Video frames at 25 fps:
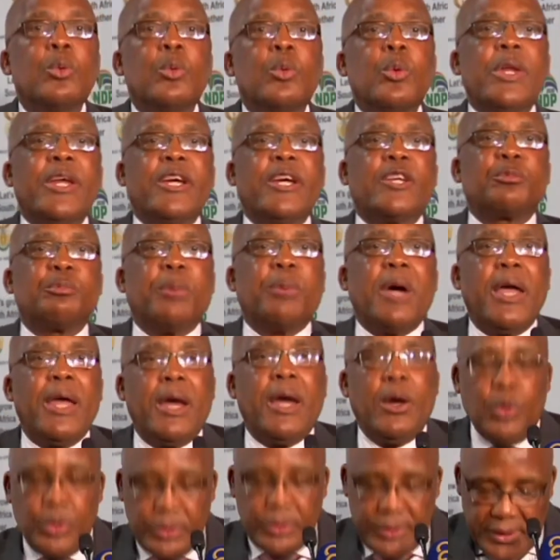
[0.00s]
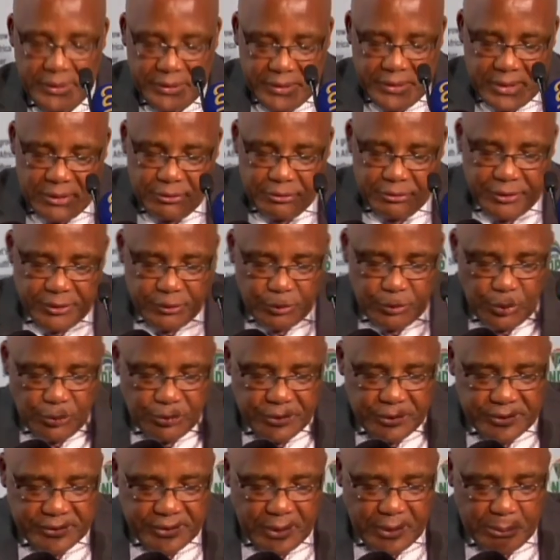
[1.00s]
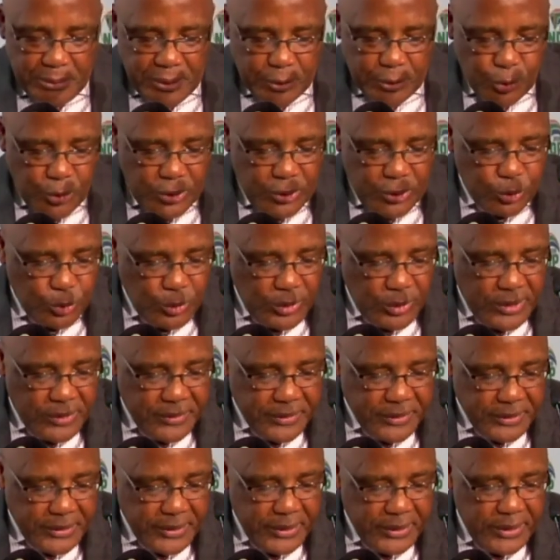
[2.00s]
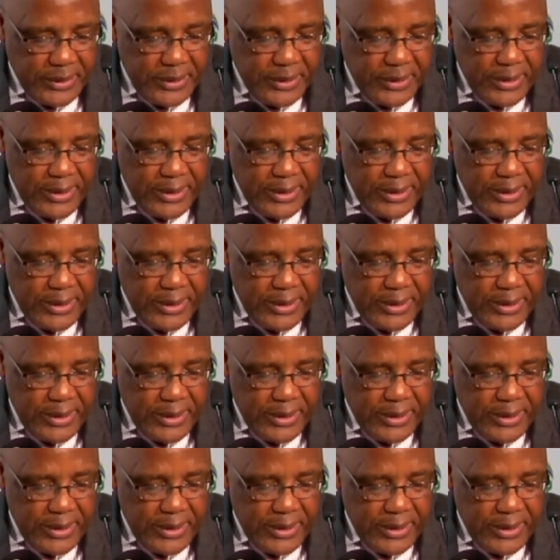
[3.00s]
will expire on the 31st of December 2023,